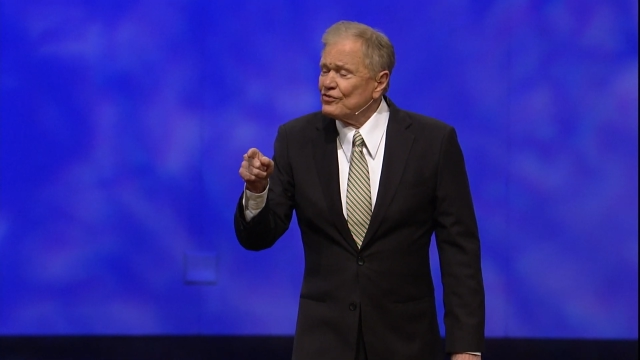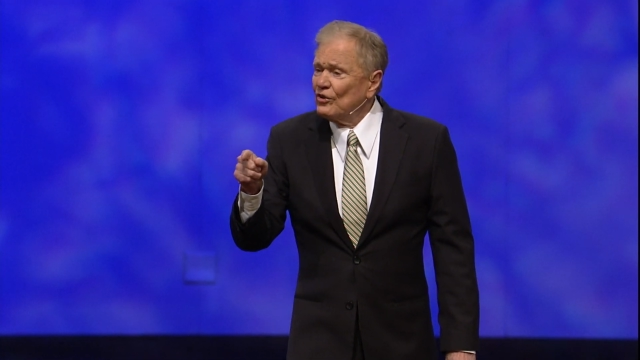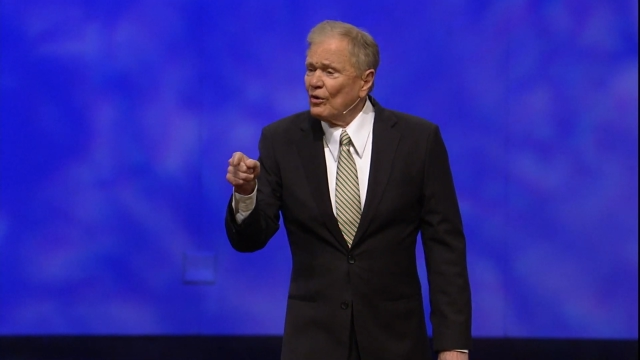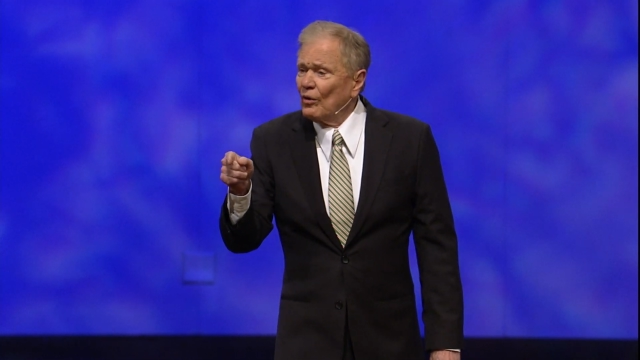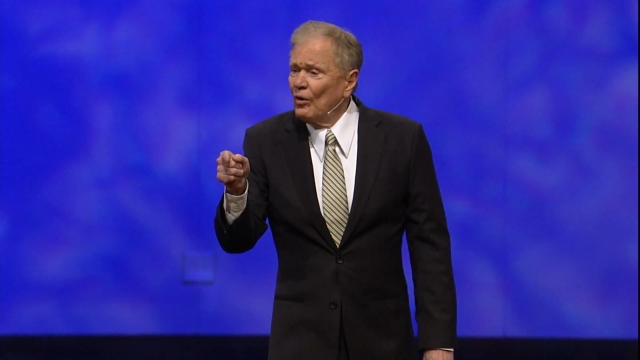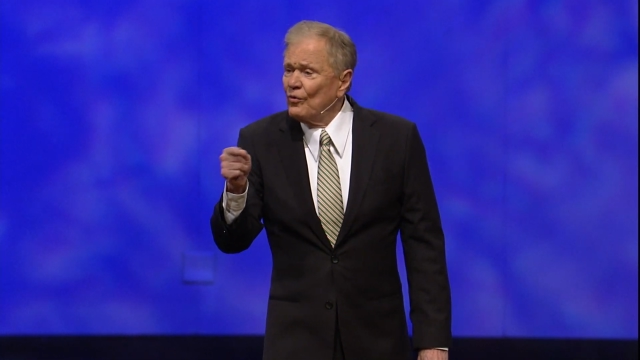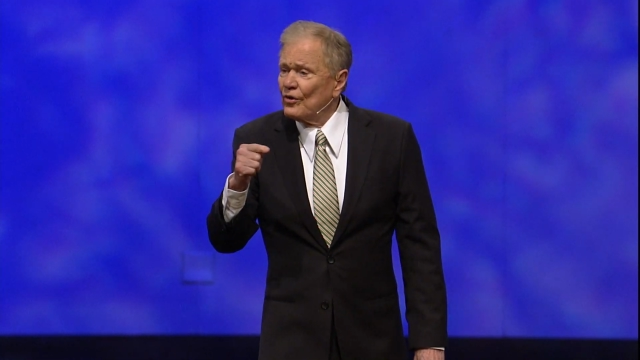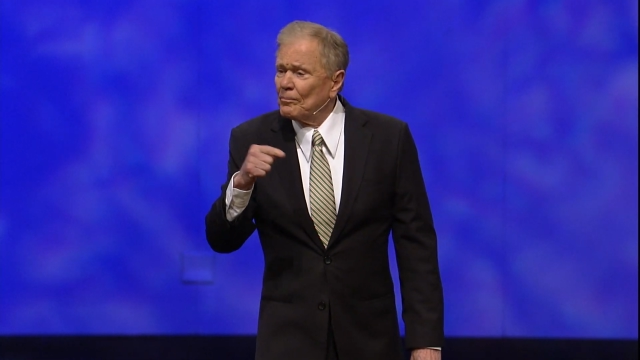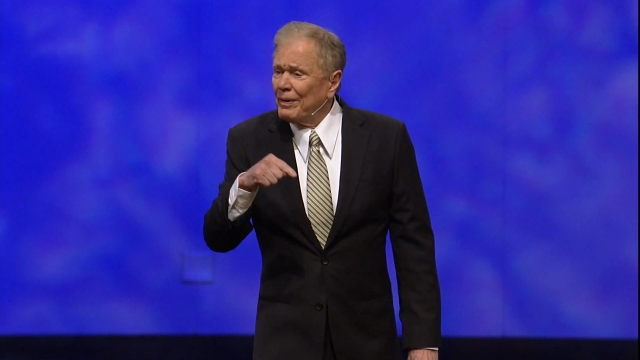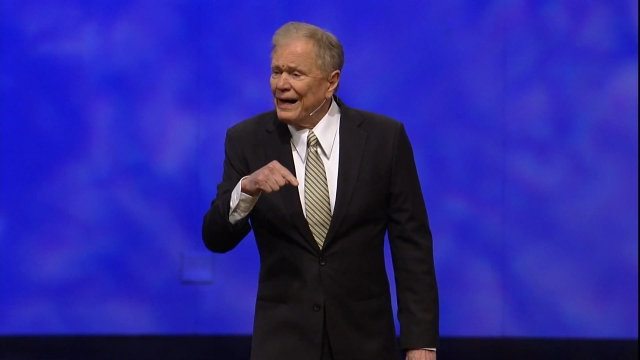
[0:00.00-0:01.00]
you don't own
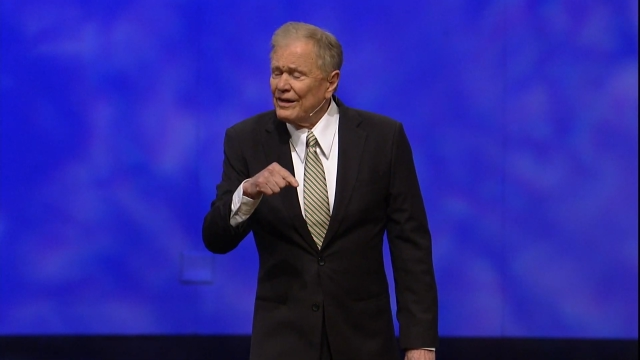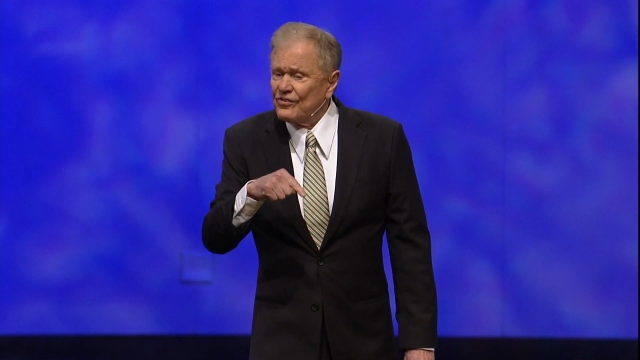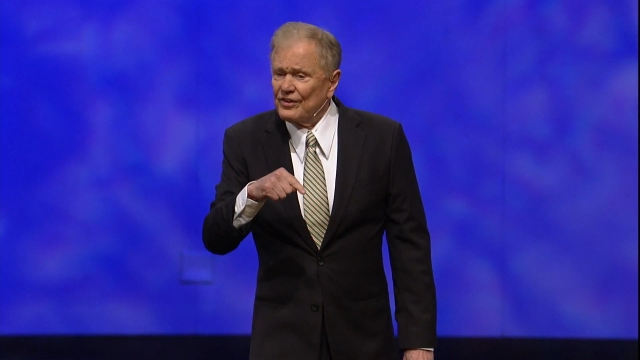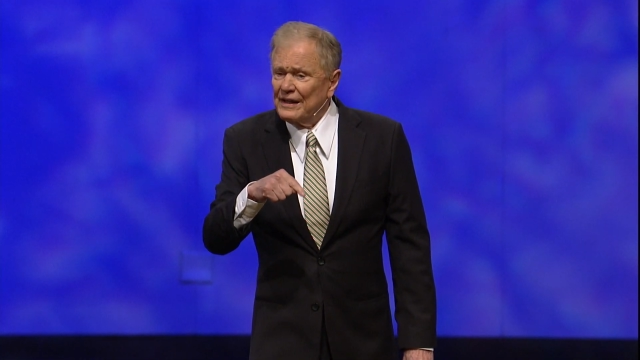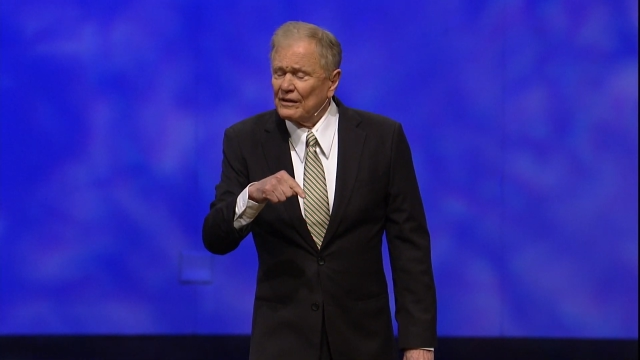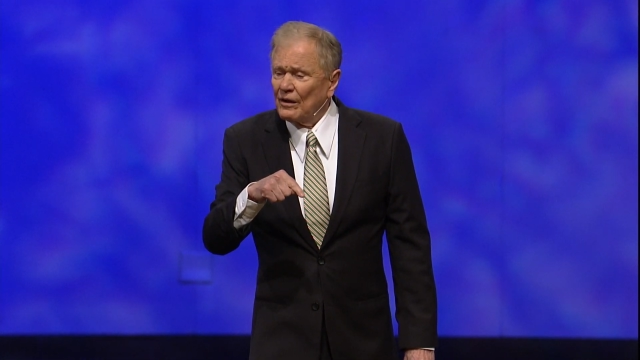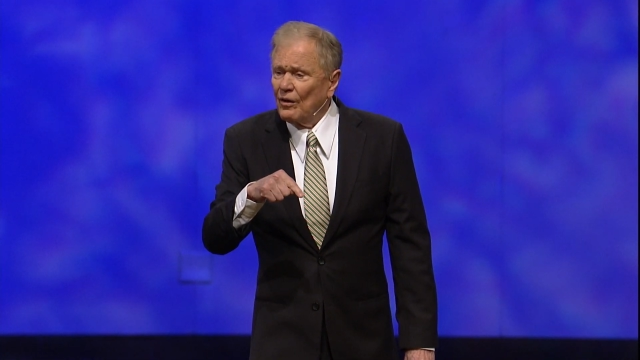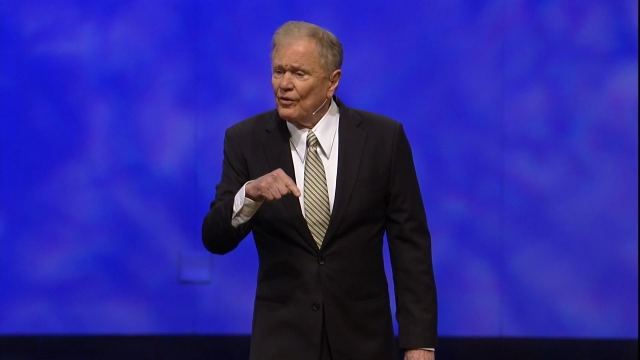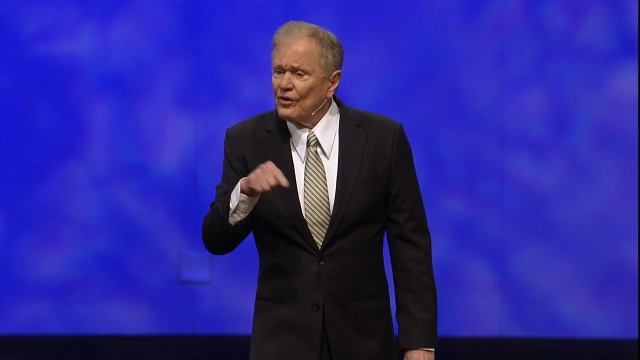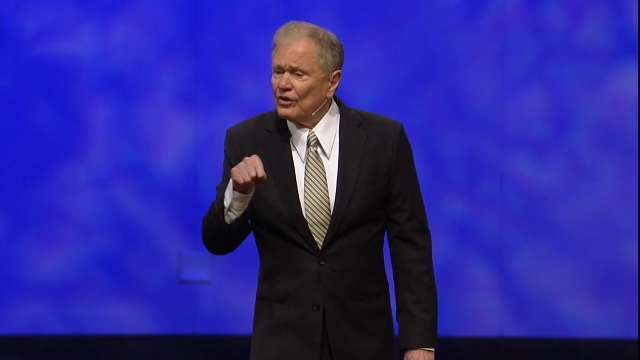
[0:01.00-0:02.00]
your bodies any
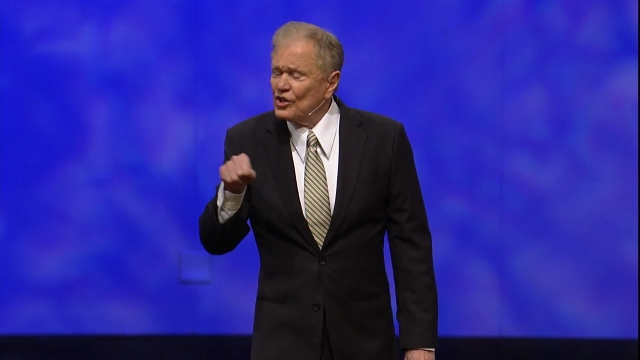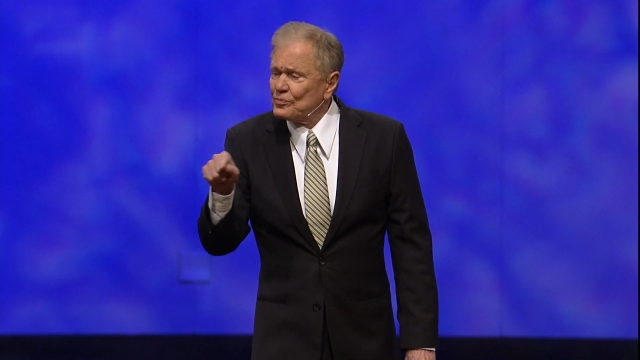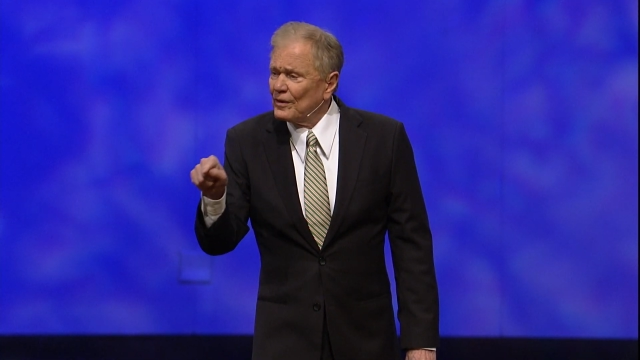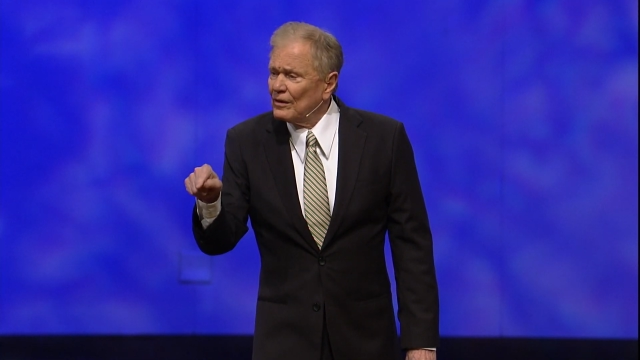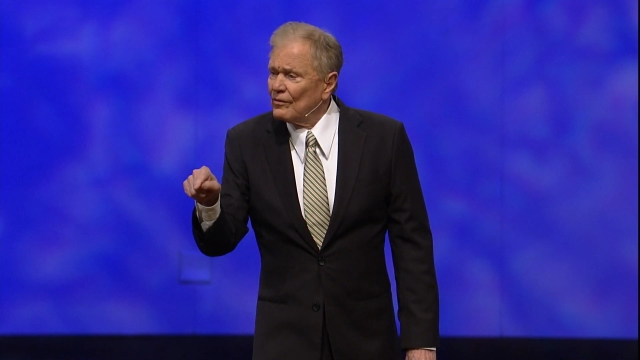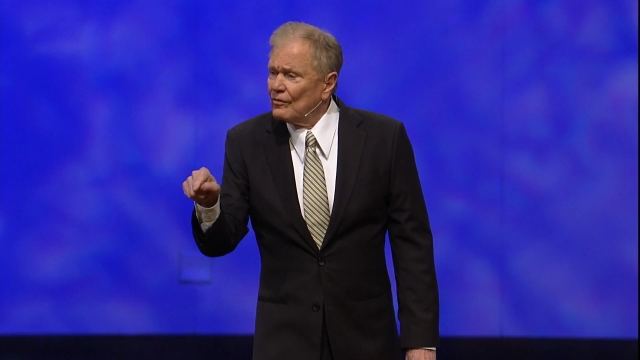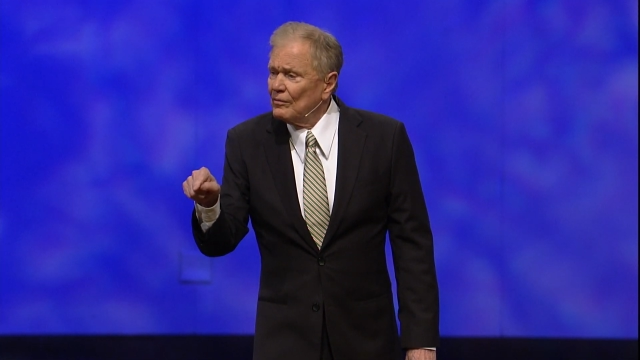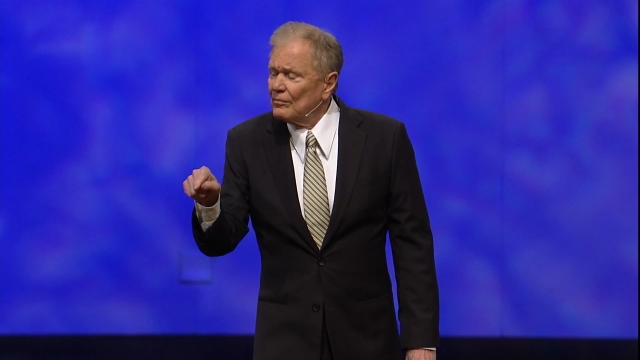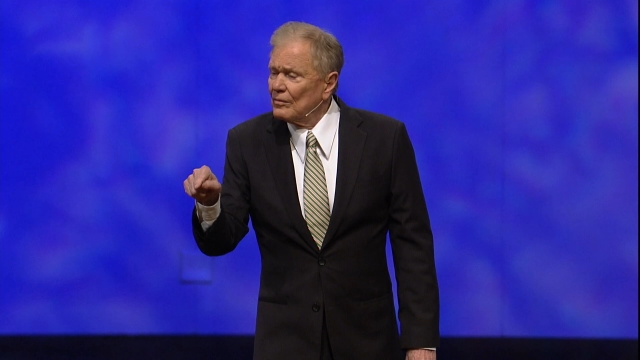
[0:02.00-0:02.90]
longer. Your husband owns them.